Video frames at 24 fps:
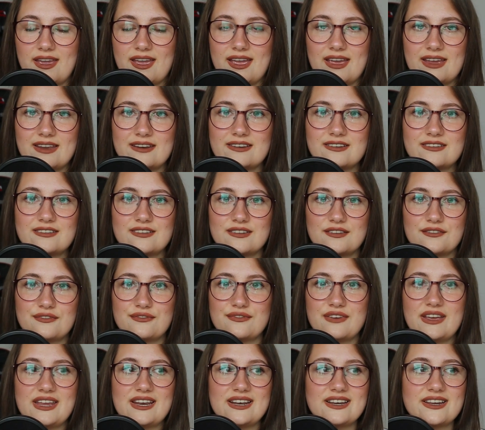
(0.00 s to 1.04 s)
and
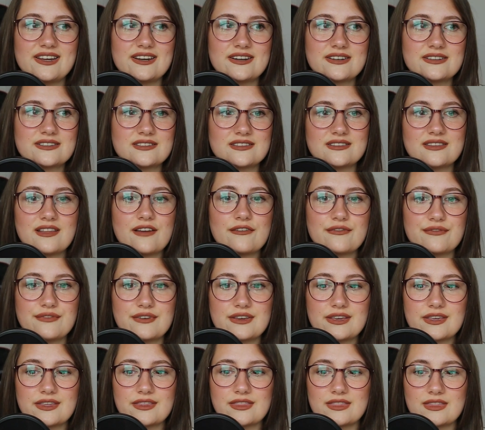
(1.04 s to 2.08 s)
failure is
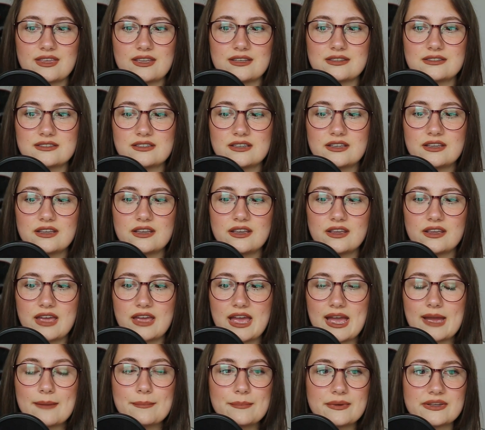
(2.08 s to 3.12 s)
nothing that
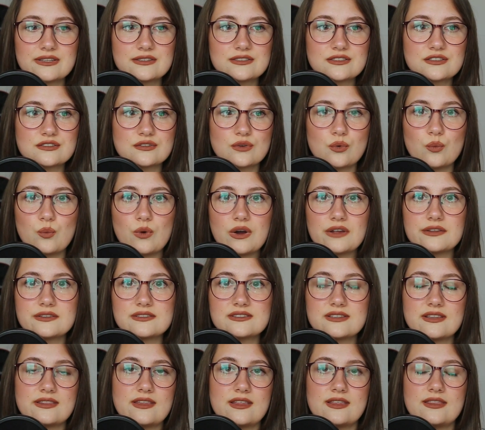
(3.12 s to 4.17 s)
happens
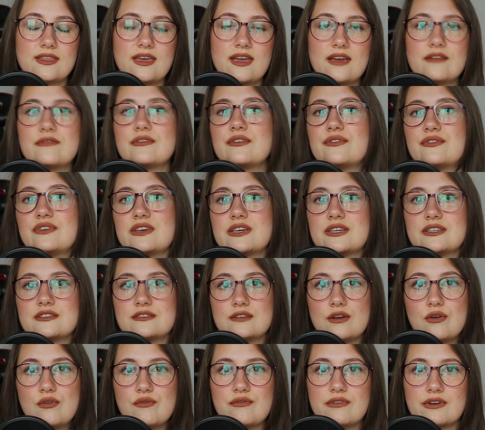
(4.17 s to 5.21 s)
once and then everything
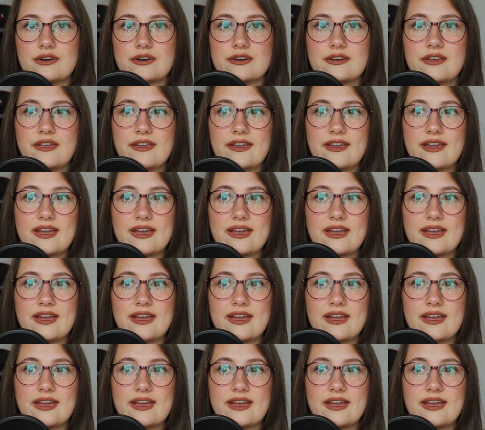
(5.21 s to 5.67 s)
is over.